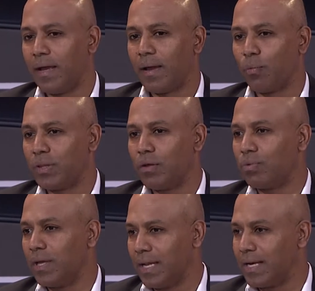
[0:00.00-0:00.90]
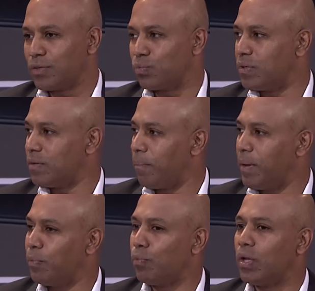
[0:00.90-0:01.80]
And what they realized was
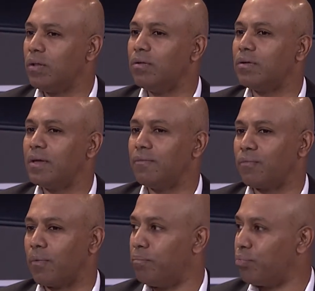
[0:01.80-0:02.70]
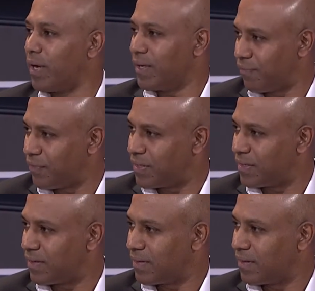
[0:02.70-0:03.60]
people were looking for
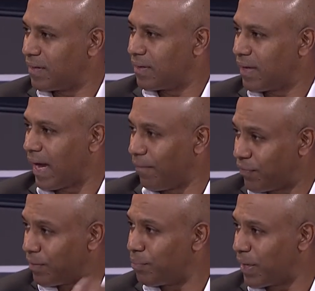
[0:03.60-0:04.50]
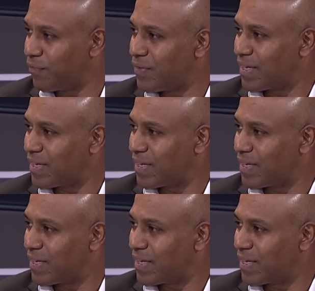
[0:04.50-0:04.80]
breakfast after breakfast